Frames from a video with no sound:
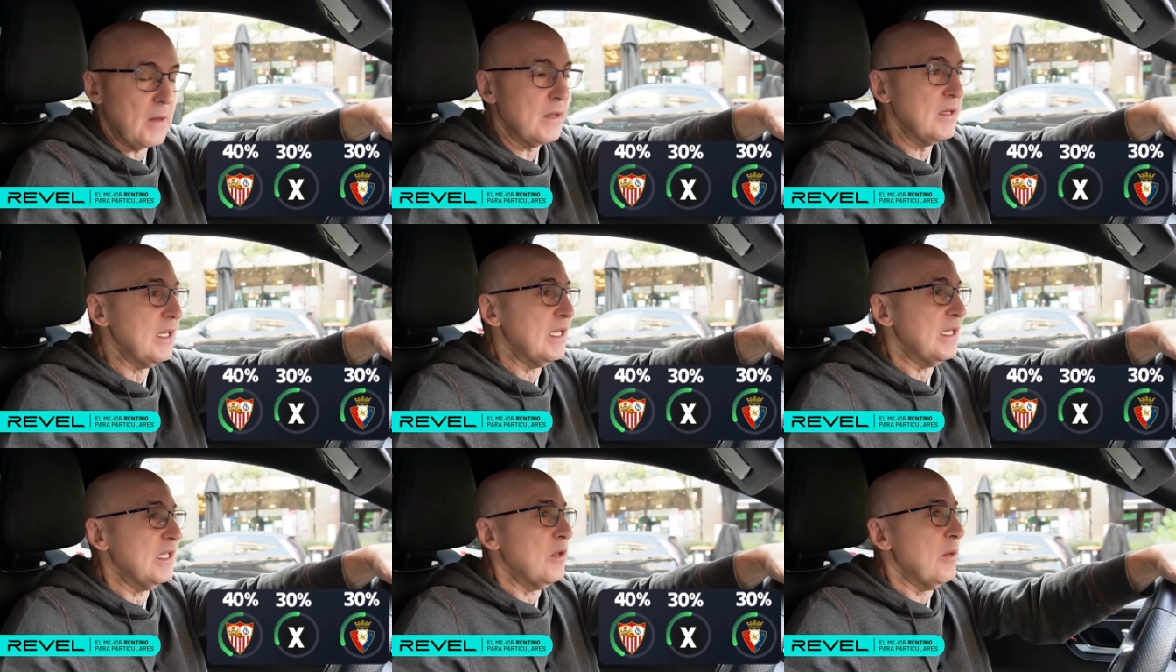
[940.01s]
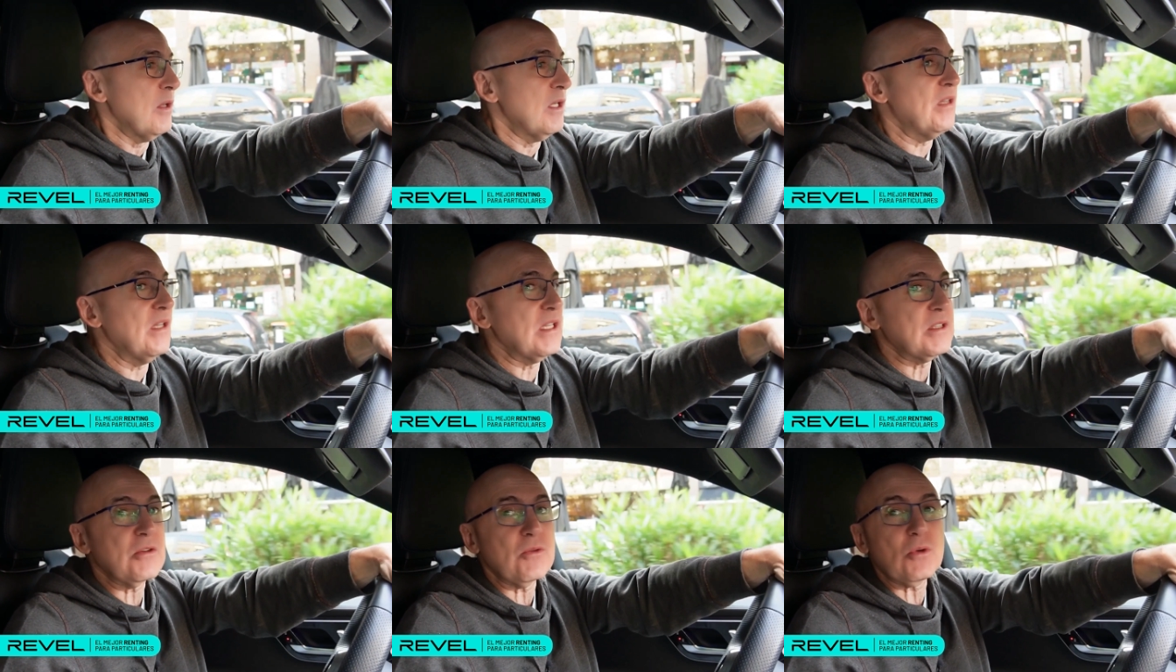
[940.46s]
This is what
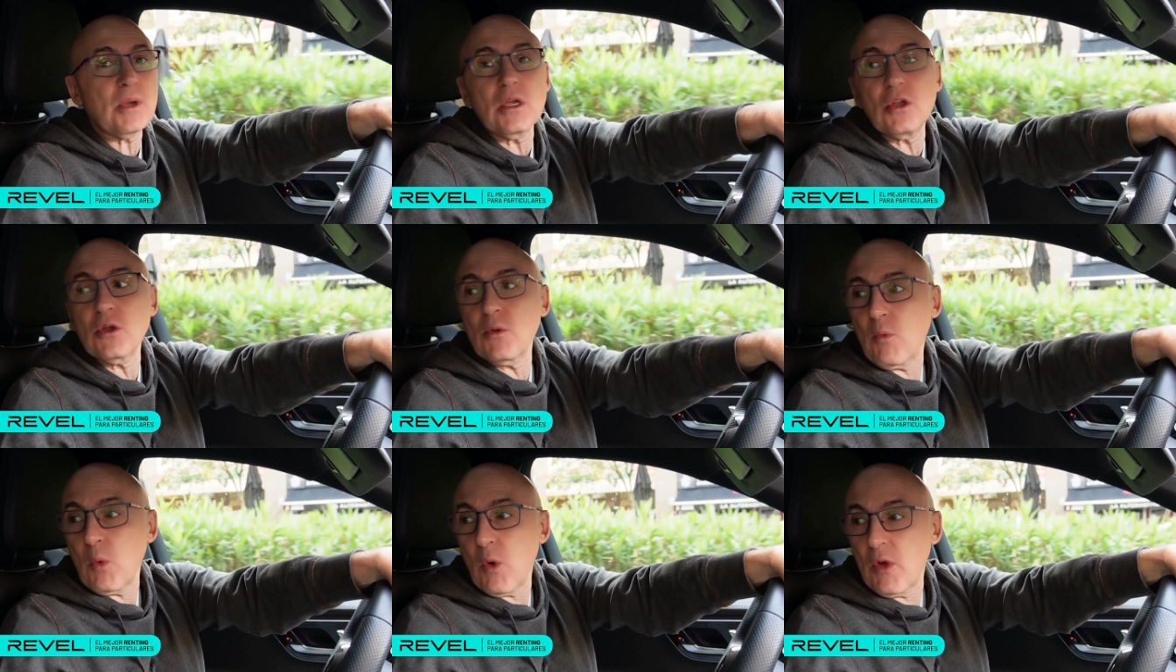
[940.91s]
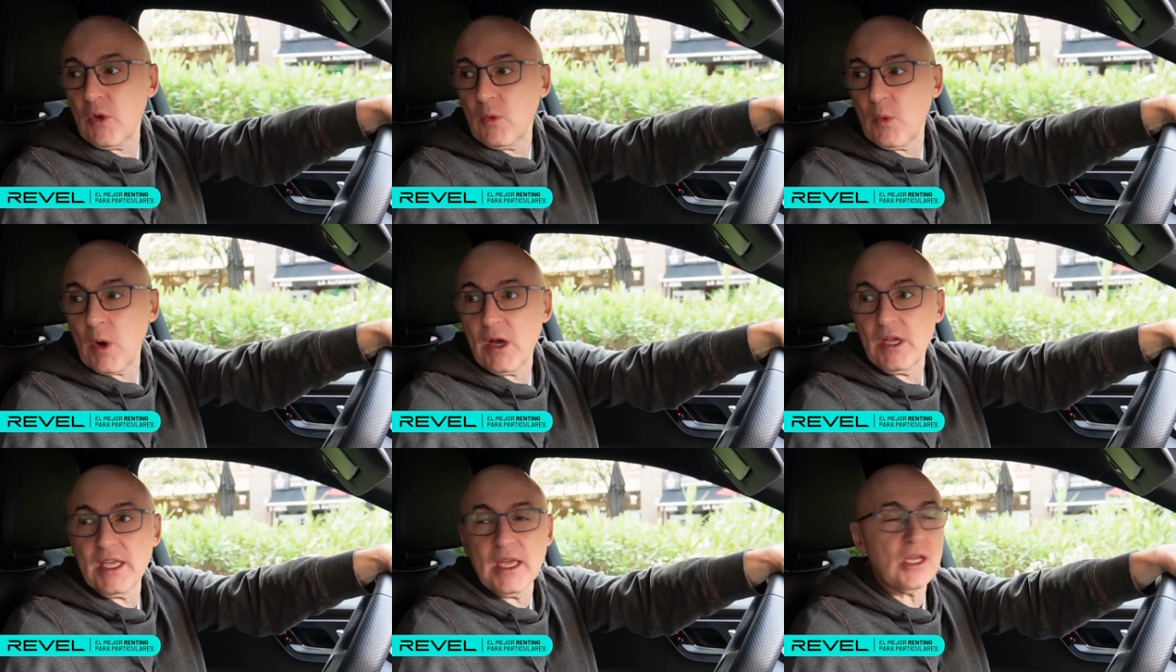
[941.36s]
it is. Friends of Mundo
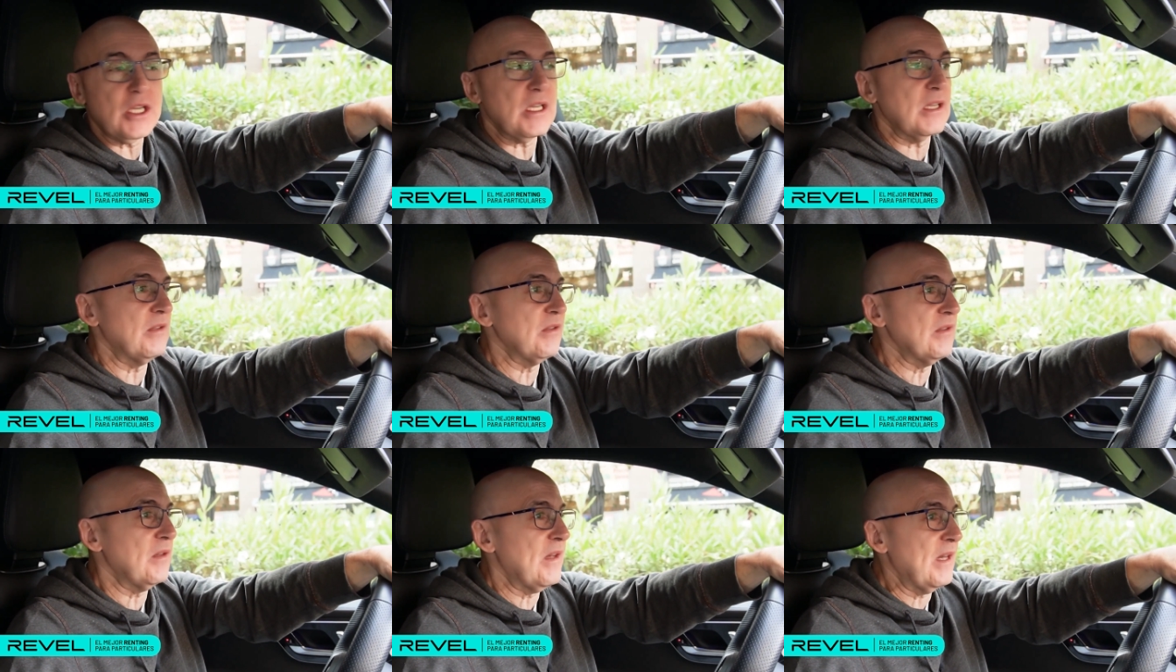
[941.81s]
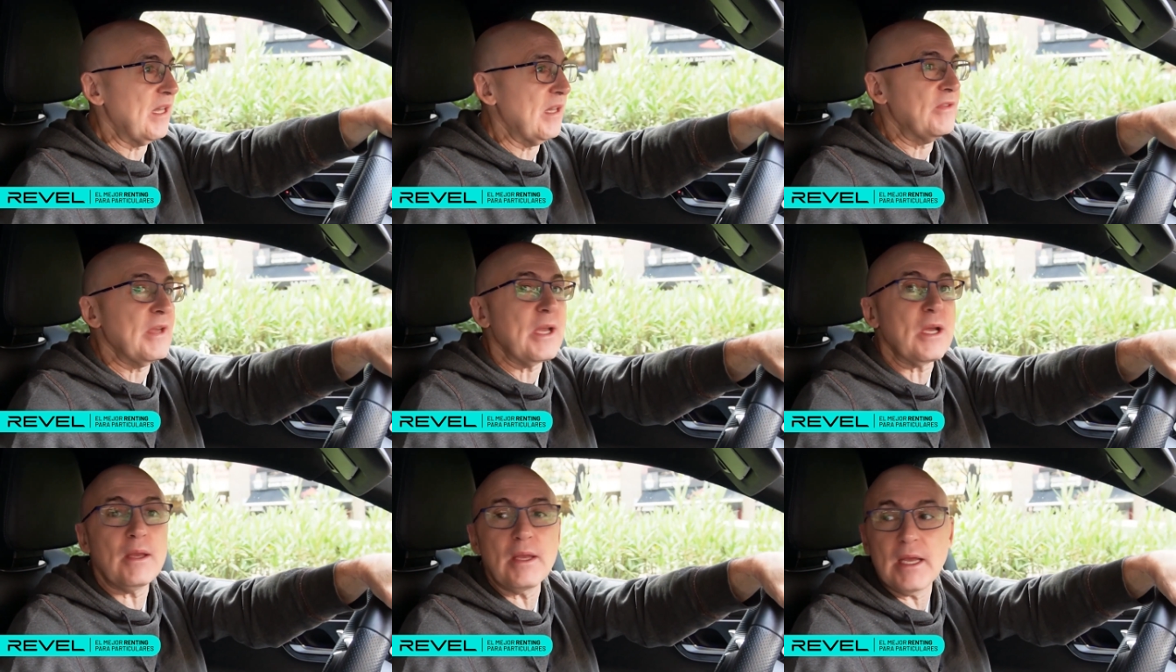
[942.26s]
Maldini, a
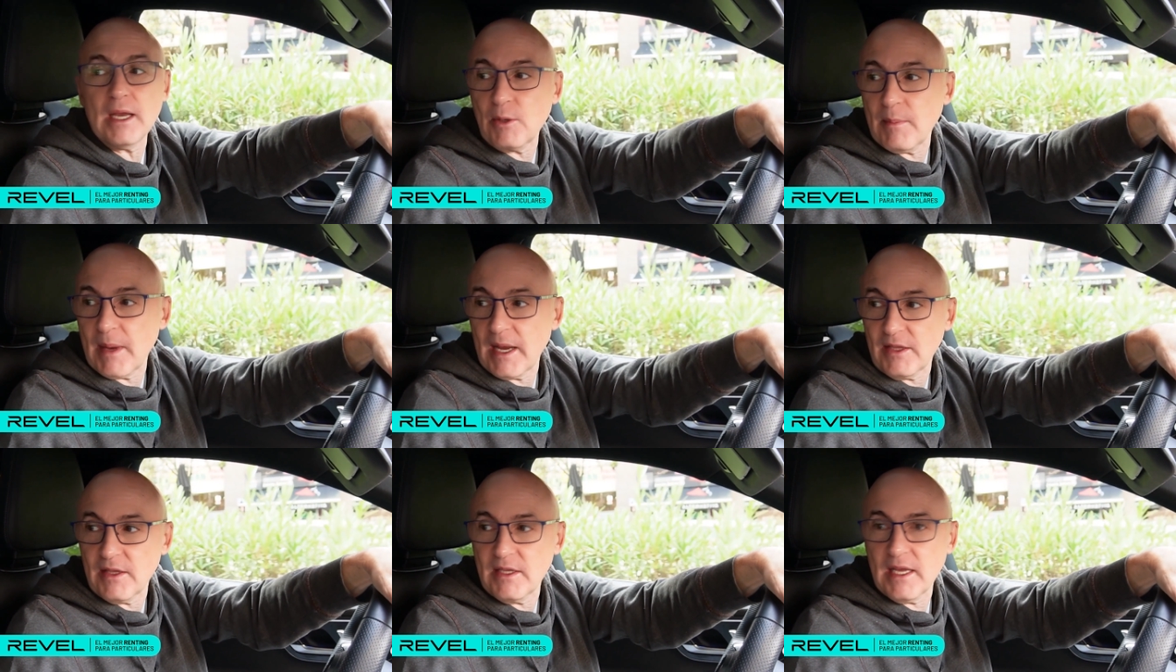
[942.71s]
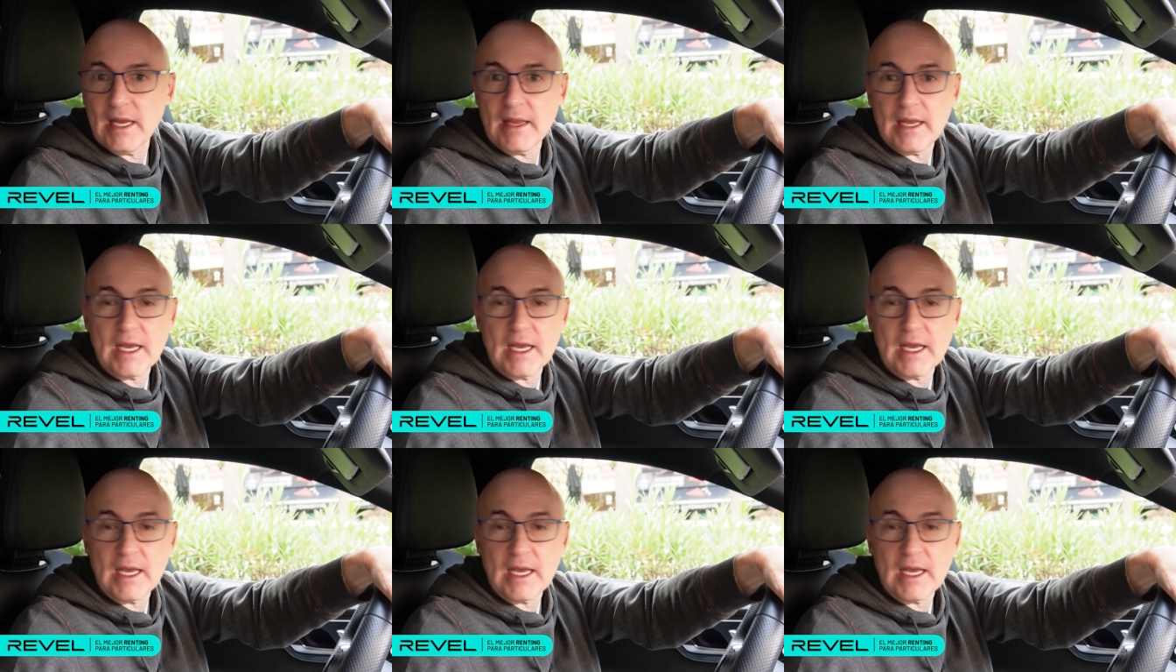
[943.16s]
great league match day.